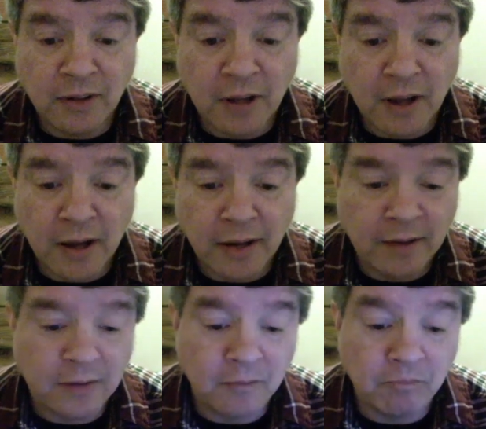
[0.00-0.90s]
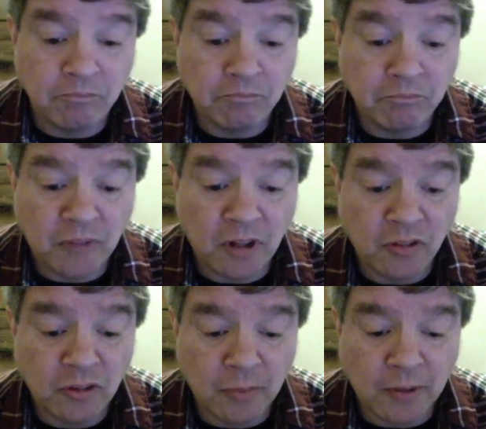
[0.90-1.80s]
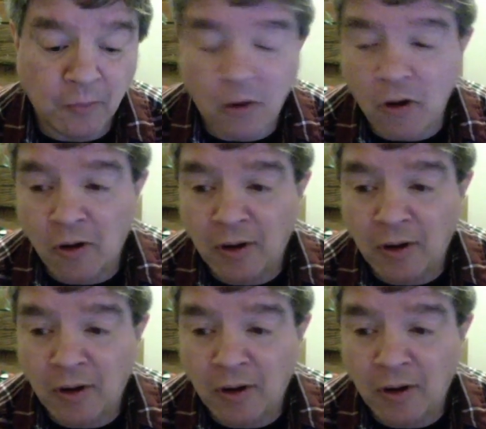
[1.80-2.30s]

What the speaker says: I did something wrong.